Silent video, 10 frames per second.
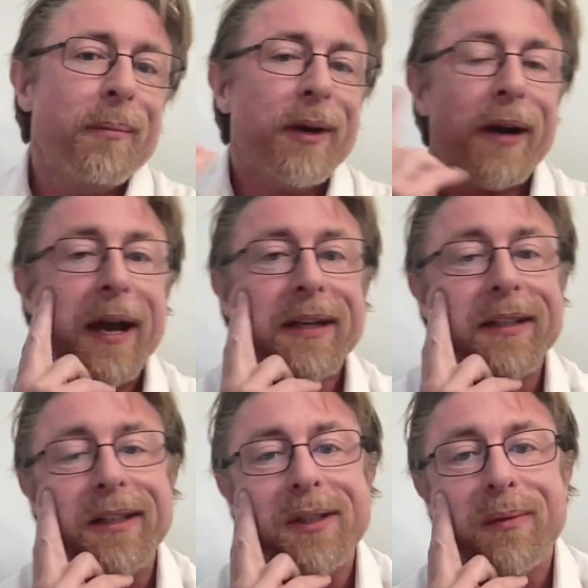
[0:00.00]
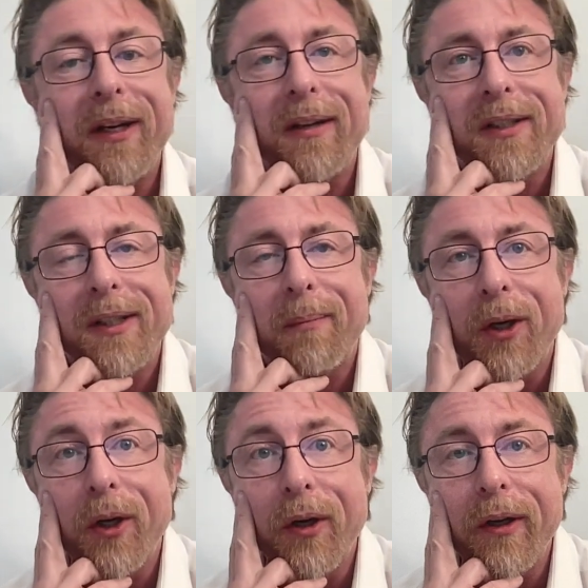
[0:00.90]
women are acting this way are
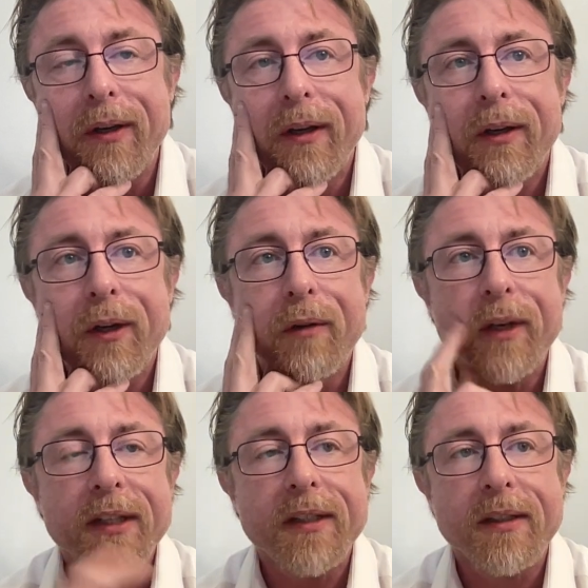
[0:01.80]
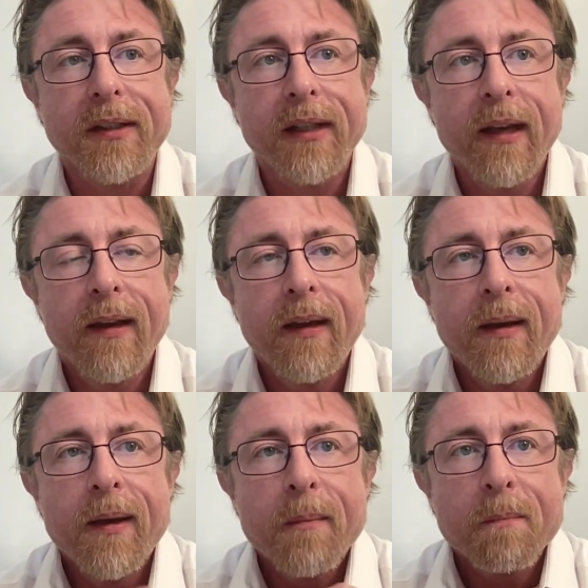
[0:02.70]
some good, good reasons.
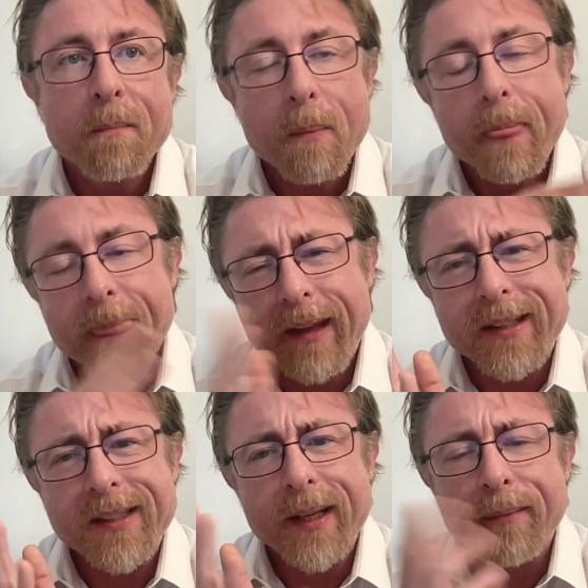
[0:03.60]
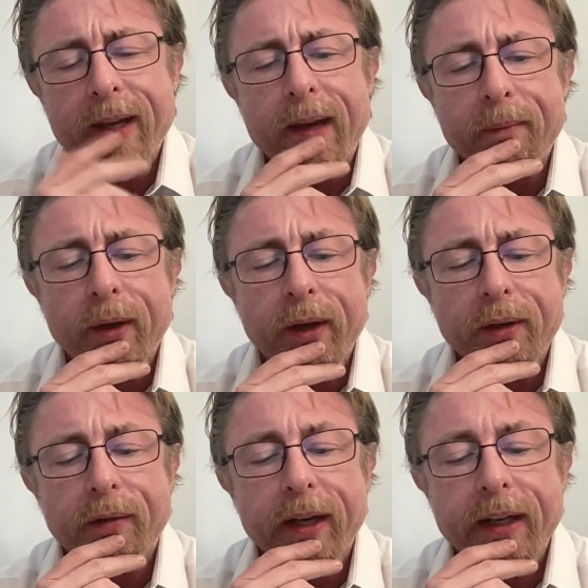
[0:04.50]
At the same time, though, I
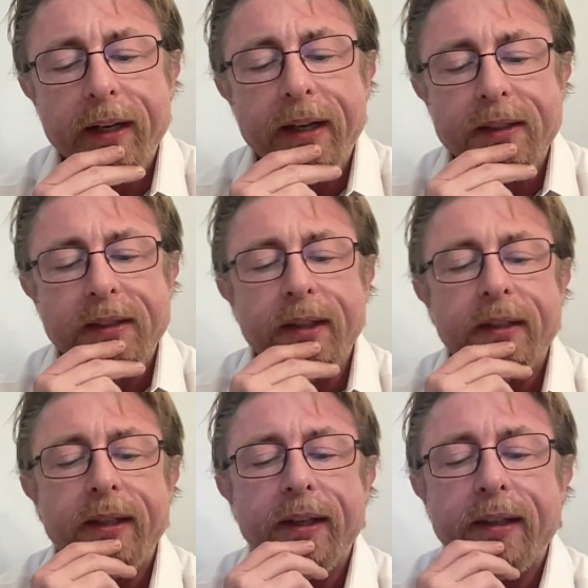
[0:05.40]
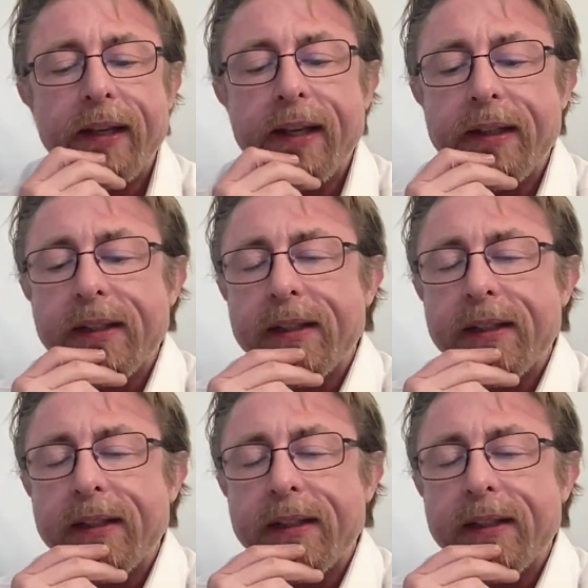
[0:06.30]
do recognize that the uh, dating